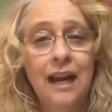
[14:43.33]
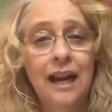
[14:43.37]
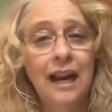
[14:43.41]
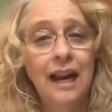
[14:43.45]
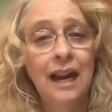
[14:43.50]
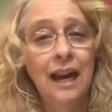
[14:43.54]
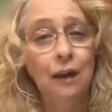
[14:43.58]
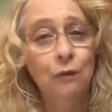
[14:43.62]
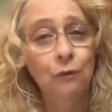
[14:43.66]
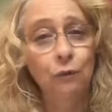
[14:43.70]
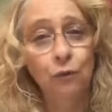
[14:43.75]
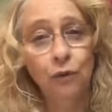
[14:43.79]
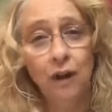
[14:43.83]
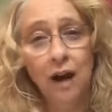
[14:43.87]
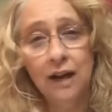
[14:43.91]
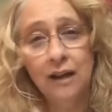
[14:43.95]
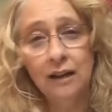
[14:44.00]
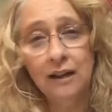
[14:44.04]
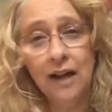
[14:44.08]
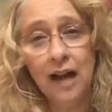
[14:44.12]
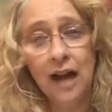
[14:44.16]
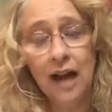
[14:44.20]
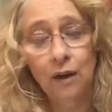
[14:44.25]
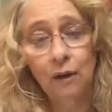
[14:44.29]
And right
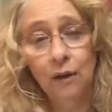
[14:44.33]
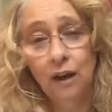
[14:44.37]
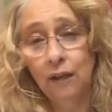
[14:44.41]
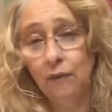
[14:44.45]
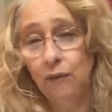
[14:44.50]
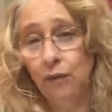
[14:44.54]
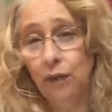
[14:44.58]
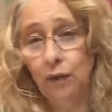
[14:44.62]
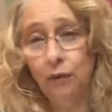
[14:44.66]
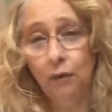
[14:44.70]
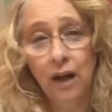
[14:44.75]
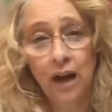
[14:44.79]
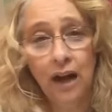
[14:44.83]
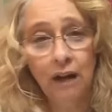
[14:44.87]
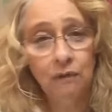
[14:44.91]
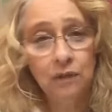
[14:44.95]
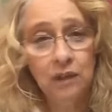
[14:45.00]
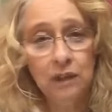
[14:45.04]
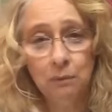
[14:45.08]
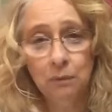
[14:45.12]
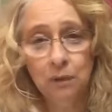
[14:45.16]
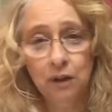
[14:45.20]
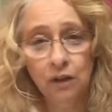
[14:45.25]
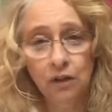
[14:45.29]
now, if you have
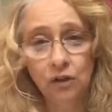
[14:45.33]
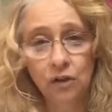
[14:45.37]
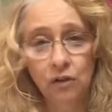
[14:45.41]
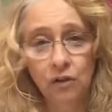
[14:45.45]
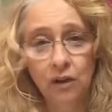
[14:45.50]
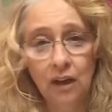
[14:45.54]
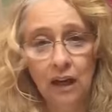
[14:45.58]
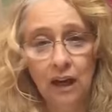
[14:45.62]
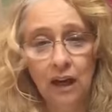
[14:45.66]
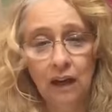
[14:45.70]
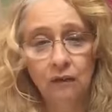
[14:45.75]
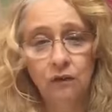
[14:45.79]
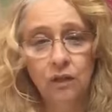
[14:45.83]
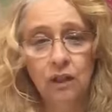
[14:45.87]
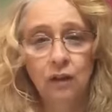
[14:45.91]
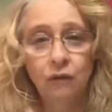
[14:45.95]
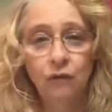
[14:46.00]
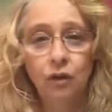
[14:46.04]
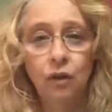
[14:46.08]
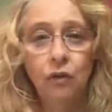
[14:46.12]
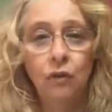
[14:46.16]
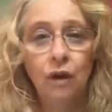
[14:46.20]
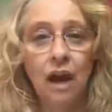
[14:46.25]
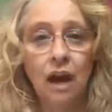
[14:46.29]
spiritual gifts, if
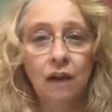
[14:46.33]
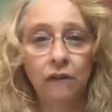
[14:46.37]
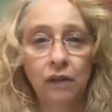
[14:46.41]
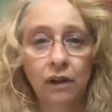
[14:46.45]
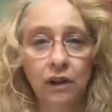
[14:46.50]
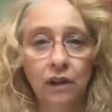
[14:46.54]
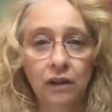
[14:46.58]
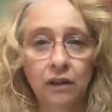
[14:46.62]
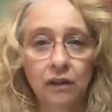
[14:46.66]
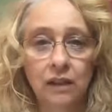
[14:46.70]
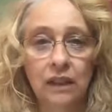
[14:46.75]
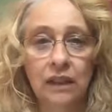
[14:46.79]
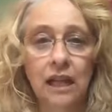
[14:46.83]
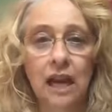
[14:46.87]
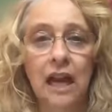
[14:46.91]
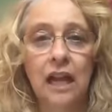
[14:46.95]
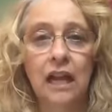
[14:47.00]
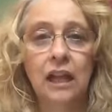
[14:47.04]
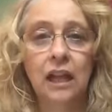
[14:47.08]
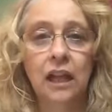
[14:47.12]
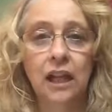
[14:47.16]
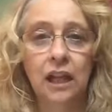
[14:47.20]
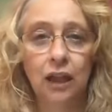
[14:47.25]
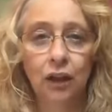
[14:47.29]
you have clear sight,
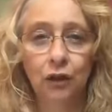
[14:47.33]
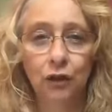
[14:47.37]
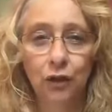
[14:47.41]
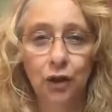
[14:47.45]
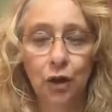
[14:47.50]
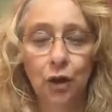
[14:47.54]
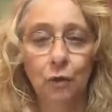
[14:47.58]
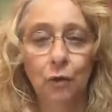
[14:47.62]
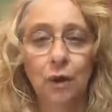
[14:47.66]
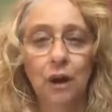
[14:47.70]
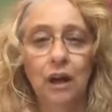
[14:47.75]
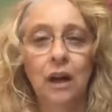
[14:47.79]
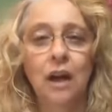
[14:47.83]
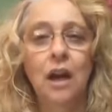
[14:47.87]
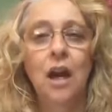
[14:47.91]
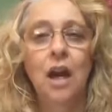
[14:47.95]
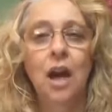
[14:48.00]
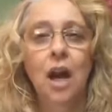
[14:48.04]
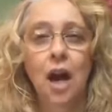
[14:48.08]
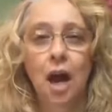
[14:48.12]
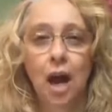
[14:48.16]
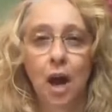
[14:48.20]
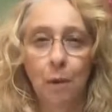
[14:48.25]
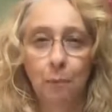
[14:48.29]
clear knowing,
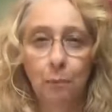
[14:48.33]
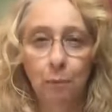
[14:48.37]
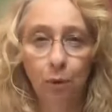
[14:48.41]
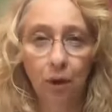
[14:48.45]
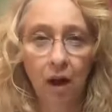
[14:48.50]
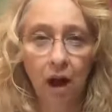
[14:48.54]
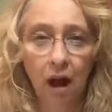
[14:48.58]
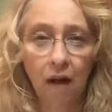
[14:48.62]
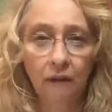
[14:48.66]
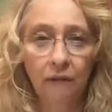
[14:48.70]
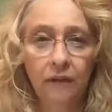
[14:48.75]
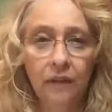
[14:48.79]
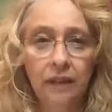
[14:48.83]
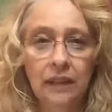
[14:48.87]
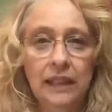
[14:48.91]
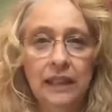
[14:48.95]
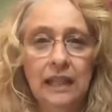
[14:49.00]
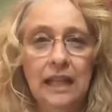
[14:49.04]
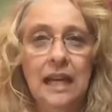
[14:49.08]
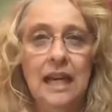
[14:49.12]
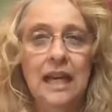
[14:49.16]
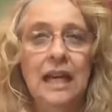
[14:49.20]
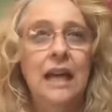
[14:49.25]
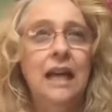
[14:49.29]
uh,
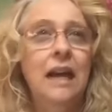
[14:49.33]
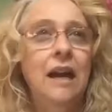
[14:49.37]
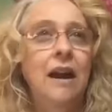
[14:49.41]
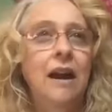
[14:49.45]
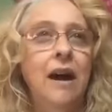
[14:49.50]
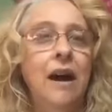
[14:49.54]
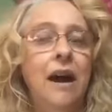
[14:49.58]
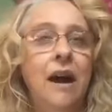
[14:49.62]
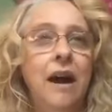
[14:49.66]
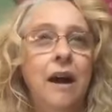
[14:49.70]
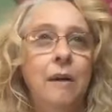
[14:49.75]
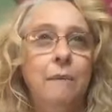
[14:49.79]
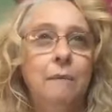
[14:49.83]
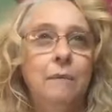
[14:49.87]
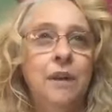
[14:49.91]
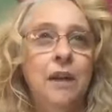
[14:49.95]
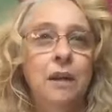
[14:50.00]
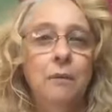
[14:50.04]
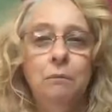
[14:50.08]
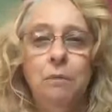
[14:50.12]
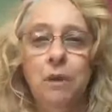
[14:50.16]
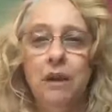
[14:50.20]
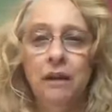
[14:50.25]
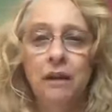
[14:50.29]
prophecy, um, the
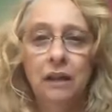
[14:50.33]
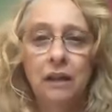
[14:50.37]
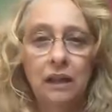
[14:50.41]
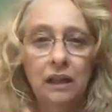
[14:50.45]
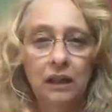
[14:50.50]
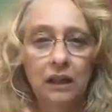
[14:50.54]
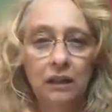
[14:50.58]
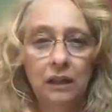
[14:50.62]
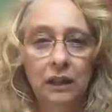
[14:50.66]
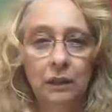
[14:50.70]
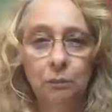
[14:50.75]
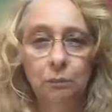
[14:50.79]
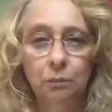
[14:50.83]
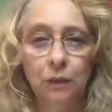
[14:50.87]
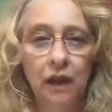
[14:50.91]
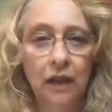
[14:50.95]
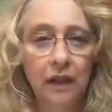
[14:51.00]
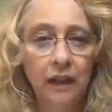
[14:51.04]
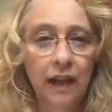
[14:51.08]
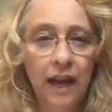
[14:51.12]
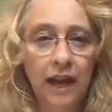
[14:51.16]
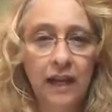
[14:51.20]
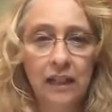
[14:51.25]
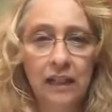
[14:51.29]
ability to
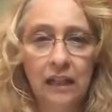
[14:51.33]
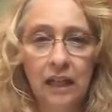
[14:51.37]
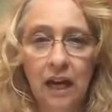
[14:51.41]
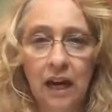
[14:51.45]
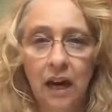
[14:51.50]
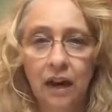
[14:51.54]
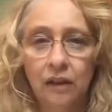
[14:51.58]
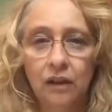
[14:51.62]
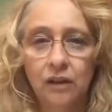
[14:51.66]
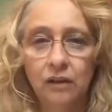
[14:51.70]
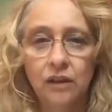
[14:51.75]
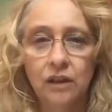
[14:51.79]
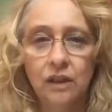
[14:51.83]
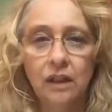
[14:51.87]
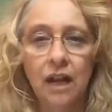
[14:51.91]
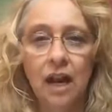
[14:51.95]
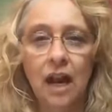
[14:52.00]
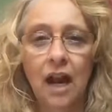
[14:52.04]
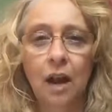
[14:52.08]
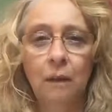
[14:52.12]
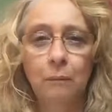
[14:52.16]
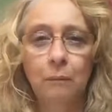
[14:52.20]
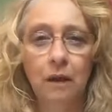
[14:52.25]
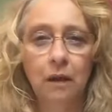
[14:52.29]
spread light to others, to
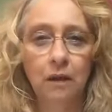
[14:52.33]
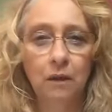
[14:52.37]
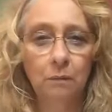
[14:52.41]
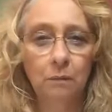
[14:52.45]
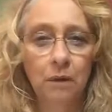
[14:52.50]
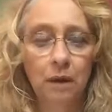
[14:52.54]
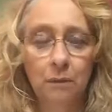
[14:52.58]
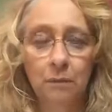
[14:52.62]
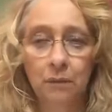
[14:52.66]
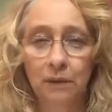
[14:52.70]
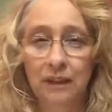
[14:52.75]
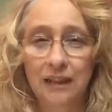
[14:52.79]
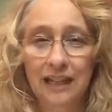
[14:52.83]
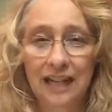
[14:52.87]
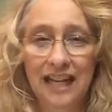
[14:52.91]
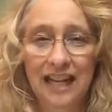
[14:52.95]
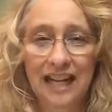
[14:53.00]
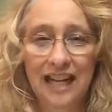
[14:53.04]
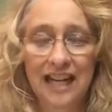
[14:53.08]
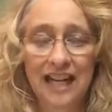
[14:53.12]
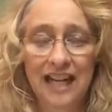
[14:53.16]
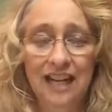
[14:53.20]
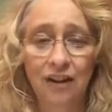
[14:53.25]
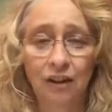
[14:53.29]
help other people to
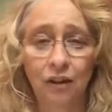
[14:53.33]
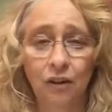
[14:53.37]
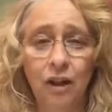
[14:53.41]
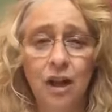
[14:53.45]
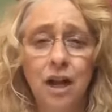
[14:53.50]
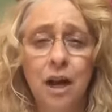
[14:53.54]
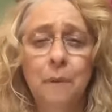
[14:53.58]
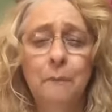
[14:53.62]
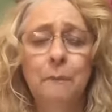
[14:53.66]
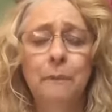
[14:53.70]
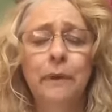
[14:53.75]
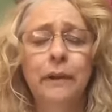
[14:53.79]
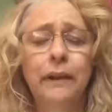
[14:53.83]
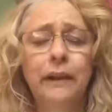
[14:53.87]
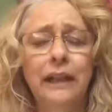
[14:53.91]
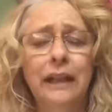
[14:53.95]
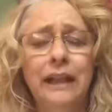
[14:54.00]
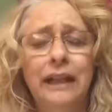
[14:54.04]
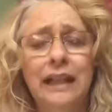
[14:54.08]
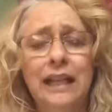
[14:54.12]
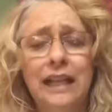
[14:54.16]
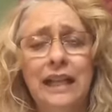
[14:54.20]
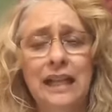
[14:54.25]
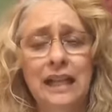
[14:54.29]
heal,
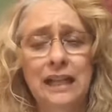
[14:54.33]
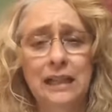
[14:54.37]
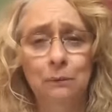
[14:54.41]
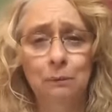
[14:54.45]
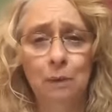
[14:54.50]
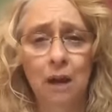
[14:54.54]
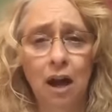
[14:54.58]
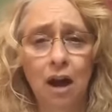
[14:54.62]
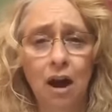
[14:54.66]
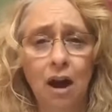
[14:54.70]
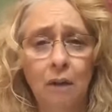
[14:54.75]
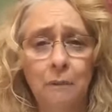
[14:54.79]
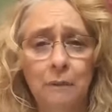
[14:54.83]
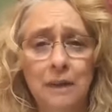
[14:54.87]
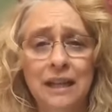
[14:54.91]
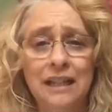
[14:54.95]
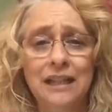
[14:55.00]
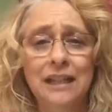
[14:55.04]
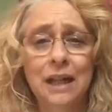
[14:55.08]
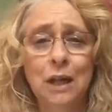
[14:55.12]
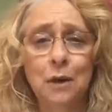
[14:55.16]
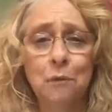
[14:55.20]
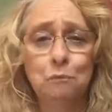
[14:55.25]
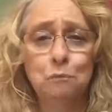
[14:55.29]
please, by all
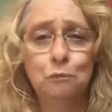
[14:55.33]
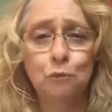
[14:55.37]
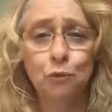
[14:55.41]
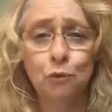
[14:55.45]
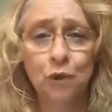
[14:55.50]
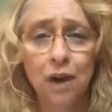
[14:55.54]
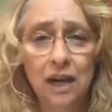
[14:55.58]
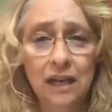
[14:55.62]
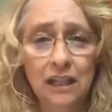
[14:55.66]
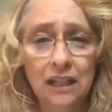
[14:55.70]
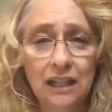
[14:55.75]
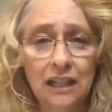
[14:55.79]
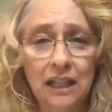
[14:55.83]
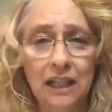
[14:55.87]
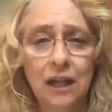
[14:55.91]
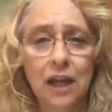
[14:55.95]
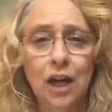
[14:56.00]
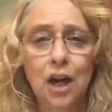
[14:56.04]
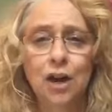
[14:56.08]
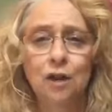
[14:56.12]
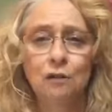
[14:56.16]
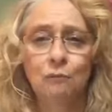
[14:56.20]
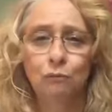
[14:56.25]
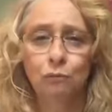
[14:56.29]
means, embrace it
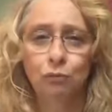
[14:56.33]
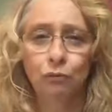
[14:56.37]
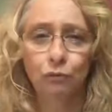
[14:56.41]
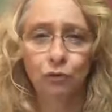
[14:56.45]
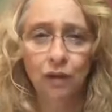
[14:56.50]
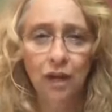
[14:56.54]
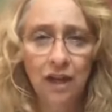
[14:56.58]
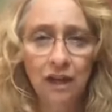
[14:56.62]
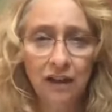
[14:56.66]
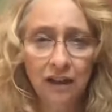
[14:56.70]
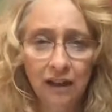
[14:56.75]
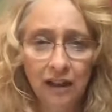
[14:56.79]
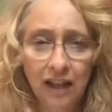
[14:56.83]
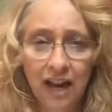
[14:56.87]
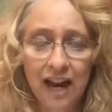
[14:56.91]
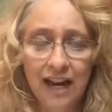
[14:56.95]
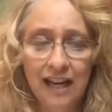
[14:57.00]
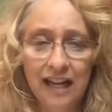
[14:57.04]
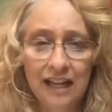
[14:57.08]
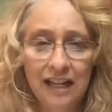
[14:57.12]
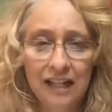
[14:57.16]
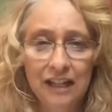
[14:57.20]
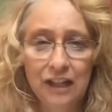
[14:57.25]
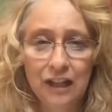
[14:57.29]
bring the
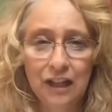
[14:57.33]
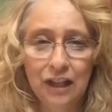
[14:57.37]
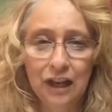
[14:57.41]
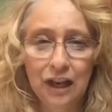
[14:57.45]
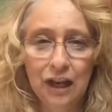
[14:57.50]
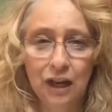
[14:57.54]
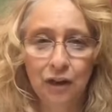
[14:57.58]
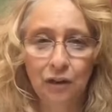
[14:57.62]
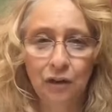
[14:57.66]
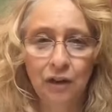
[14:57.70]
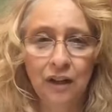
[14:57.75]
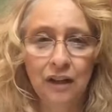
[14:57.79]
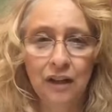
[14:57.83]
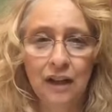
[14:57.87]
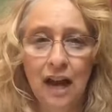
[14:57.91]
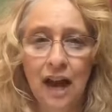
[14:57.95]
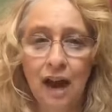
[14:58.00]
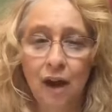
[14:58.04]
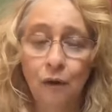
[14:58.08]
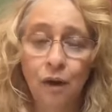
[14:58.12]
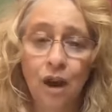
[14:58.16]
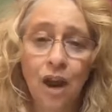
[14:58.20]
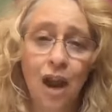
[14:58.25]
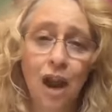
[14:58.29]
light into the here and
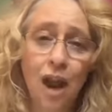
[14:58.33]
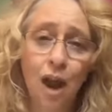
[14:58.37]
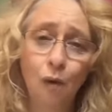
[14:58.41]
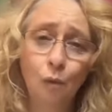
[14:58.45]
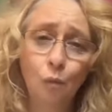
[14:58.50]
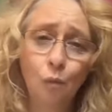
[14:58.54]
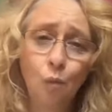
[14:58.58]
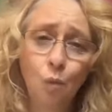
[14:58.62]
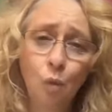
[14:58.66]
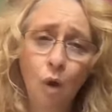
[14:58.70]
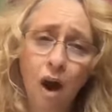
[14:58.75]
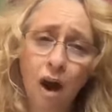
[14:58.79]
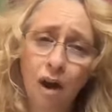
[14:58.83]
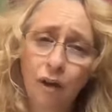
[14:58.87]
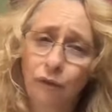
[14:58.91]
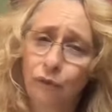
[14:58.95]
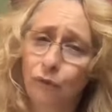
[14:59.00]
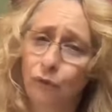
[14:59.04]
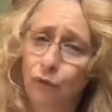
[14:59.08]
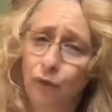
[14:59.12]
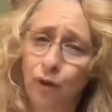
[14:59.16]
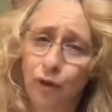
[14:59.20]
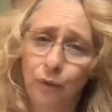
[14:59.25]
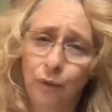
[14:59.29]
now and walk
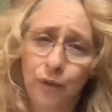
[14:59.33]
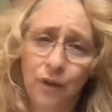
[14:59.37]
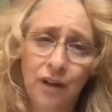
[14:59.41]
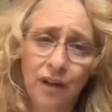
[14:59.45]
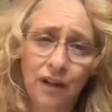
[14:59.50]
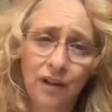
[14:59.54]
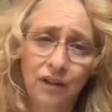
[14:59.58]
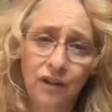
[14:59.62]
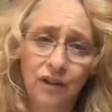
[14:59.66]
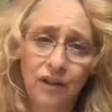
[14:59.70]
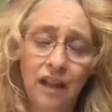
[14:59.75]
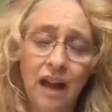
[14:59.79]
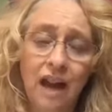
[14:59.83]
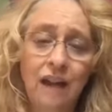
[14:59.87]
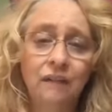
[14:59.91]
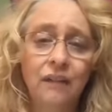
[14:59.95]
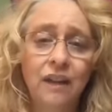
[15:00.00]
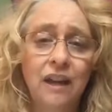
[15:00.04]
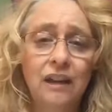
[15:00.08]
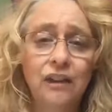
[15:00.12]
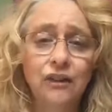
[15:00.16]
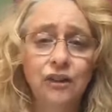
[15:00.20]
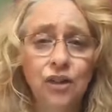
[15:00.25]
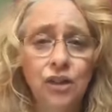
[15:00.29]
forward in your life
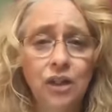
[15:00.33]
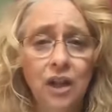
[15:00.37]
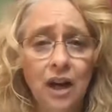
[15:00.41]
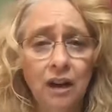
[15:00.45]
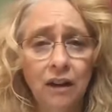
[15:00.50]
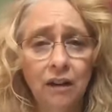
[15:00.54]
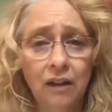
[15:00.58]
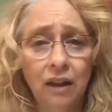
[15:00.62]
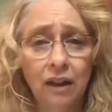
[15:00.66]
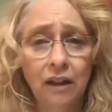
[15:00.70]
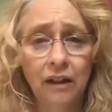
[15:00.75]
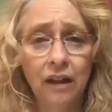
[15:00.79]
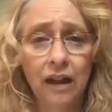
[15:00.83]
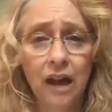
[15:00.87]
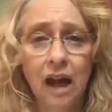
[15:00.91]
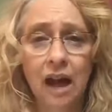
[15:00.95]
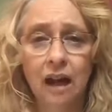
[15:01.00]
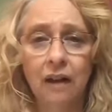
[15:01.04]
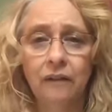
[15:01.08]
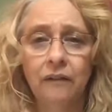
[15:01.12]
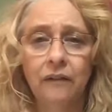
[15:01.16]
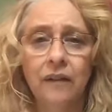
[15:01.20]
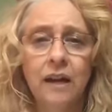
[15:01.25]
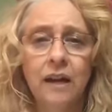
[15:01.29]
and share the
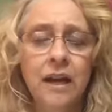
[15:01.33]
love.